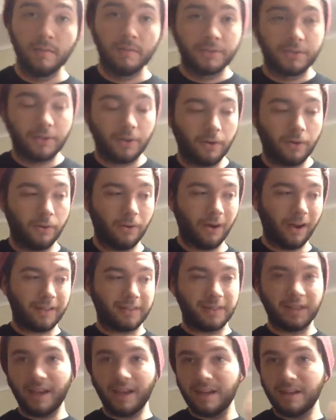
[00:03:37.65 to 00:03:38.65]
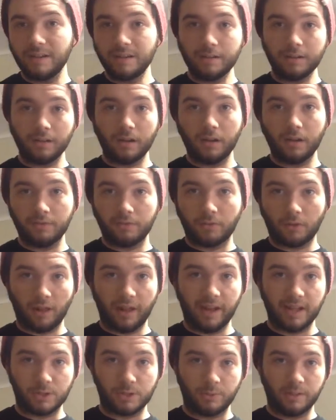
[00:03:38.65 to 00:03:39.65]
So at the end of
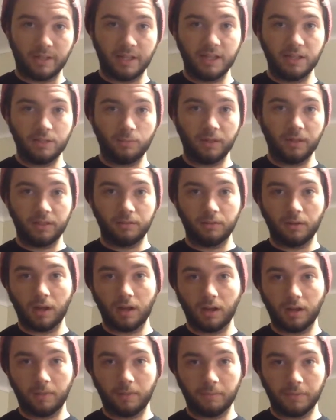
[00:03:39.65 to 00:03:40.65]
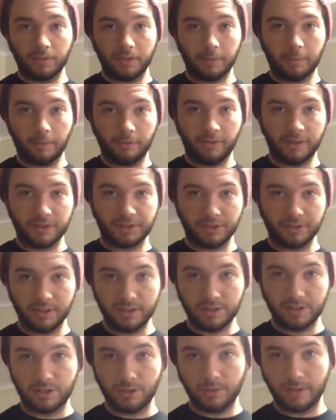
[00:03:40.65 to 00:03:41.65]
class, when the professor
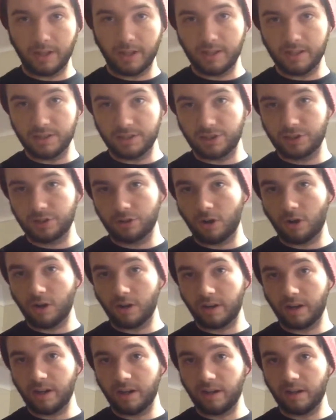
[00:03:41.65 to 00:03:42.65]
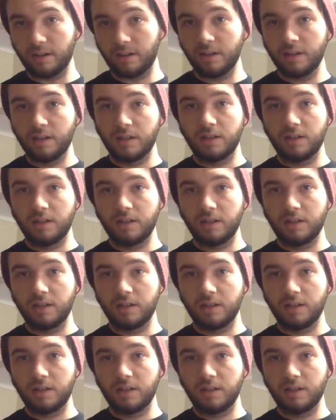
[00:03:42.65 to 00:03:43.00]
is doing his talking,